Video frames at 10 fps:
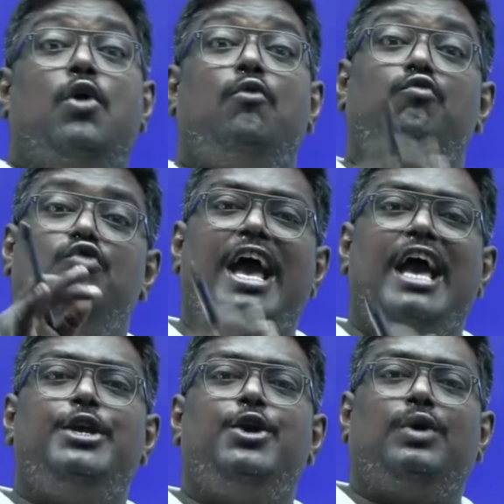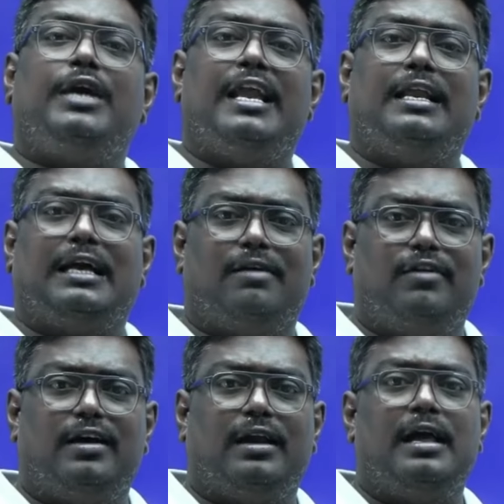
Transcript: where you can cover